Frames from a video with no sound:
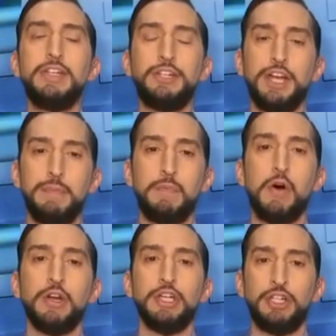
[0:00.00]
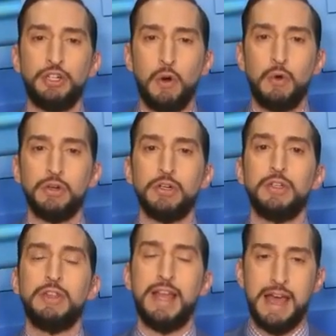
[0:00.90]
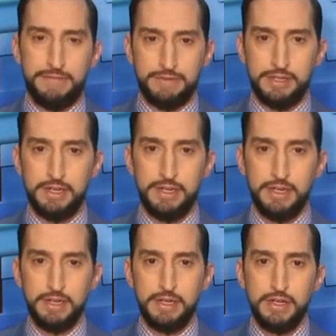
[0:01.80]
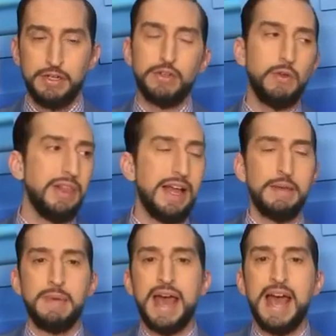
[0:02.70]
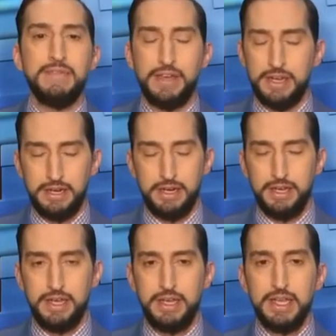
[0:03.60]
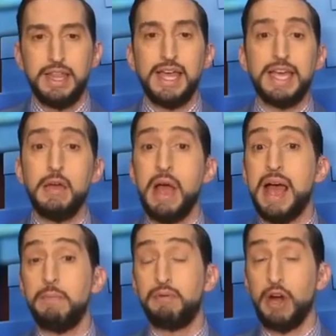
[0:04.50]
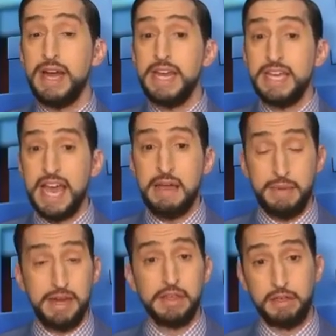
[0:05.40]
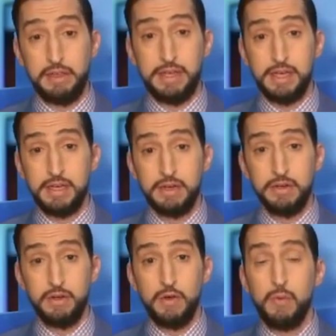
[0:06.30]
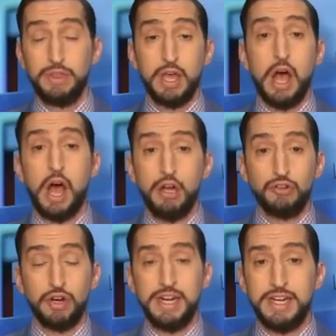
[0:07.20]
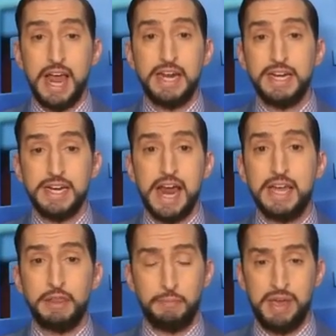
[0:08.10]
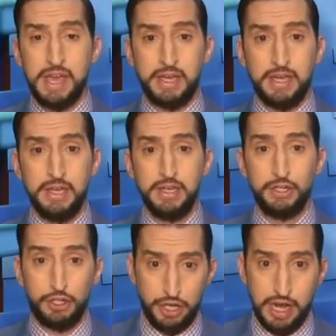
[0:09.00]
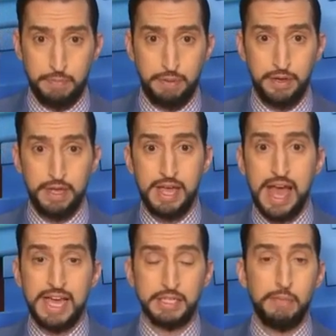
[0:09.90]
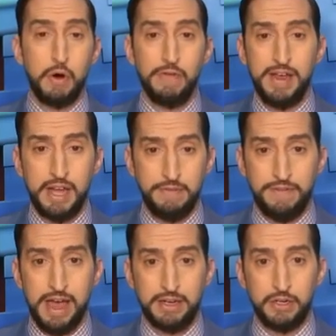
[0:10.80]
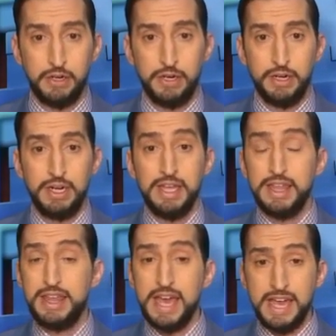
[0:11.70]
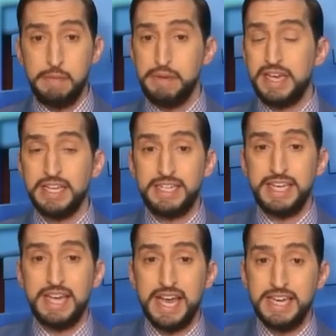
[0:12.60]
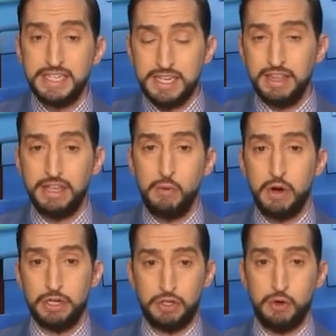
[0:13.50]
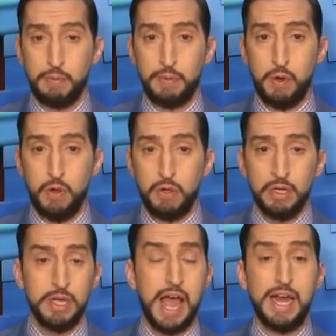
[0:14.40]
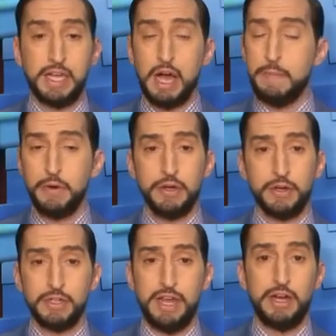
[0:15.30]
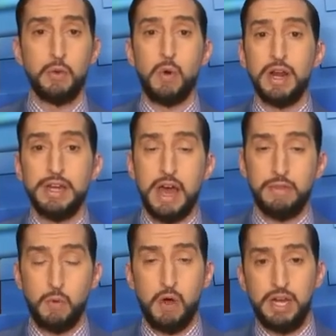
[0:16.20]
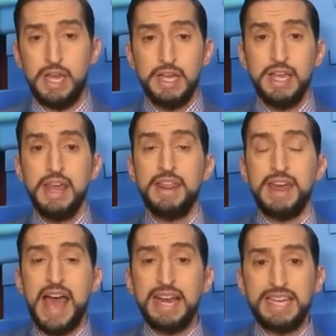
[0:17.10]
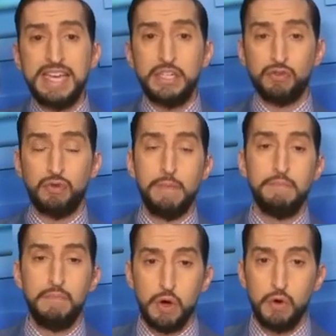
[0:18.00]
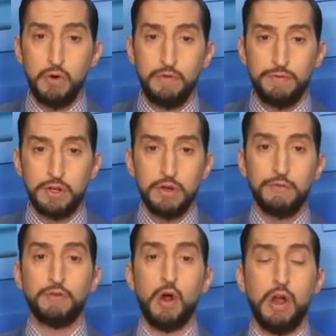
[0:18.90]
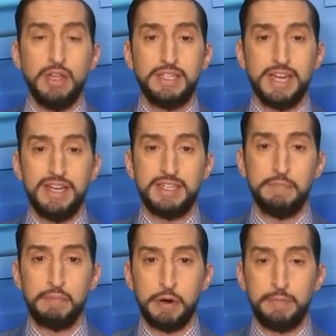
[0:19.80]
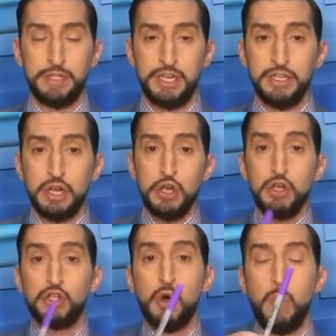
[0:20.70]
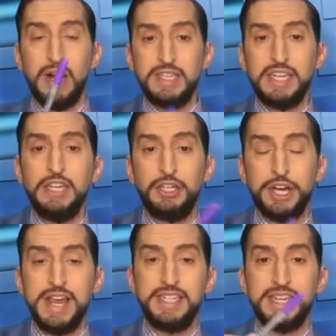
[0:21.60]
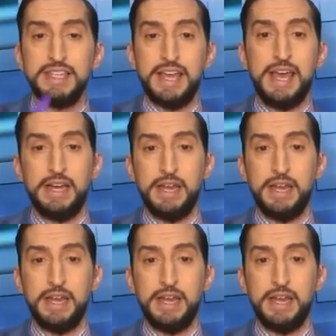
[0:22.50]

chip on his shoulder left. So let him have it. Like, Brady came into the league with the 199th pick chip as a motivating factor. Then, because he instantly won a Super Bowl and a couple years later won another one, that gets removed for all intents and purposes. So what is he chasing then?